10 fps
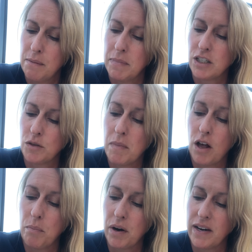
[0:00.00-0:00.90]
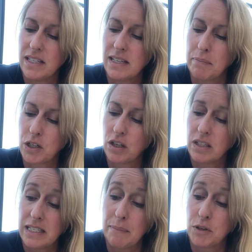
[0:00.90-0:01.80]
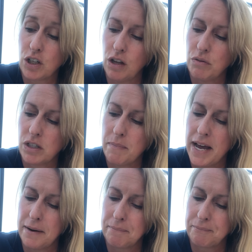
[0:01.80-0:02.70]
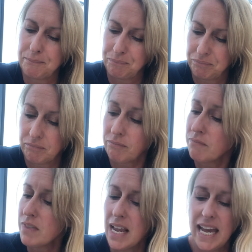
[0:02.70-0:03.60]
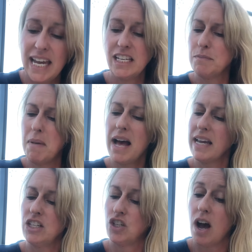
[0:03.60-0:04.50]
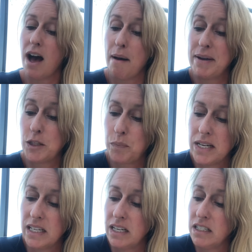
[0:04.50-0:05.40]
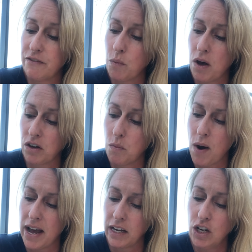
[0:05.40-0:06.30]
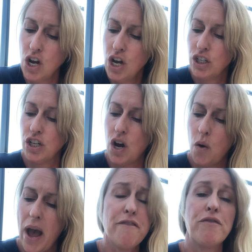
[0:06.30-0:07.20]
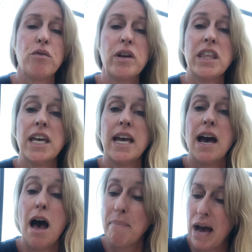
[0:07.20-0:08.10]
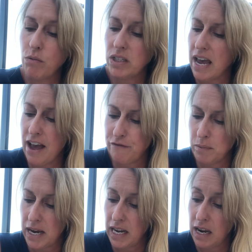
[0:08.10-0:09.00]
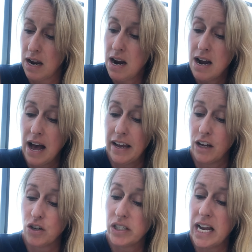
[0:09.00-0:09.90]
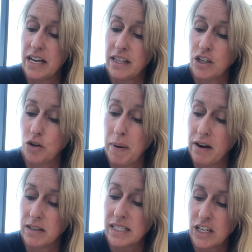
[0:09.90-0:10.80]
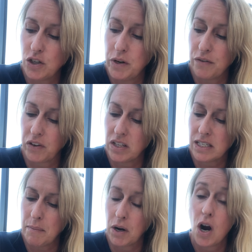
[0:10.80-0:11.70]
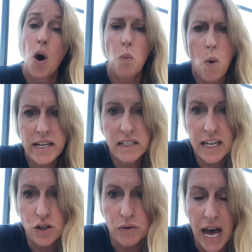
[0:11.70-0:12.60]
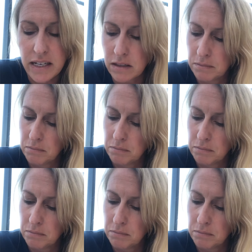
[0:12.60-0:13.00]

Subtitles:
Mrs. Mulberry stepped close to Ben. "It is my job as president of the Welcome Wagon to know everything about everybody. I understand that your parents sent you here for the summer. Why did they do that?"